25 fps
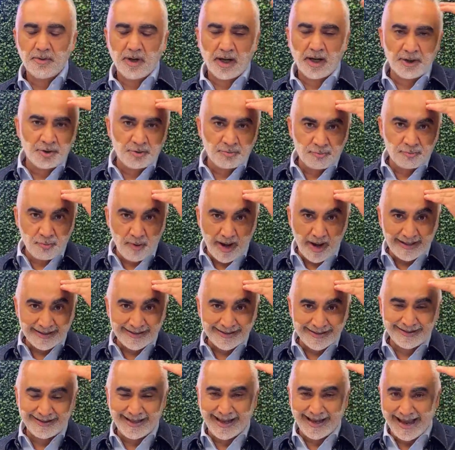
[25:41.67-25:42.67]

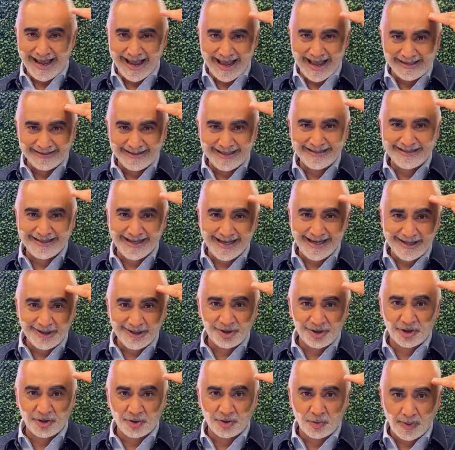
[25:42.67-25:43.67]
address the
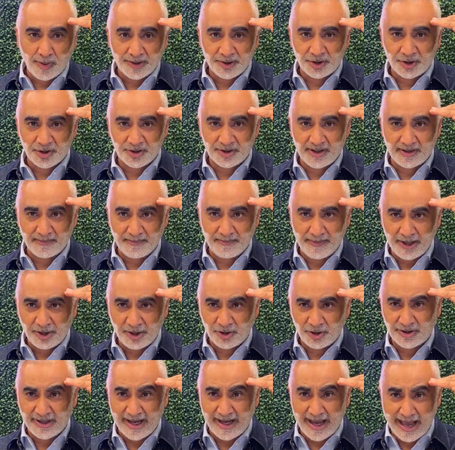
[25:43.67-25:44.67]
hesitation questions that
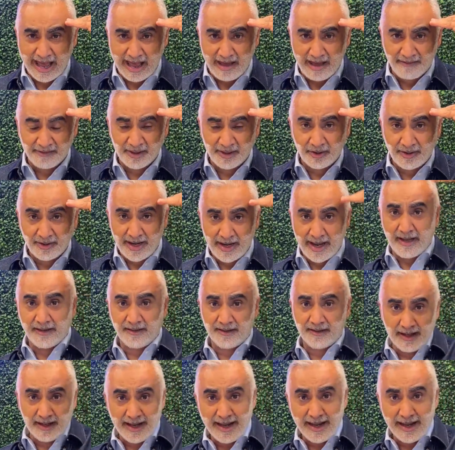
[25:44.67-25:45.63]
patients have in their head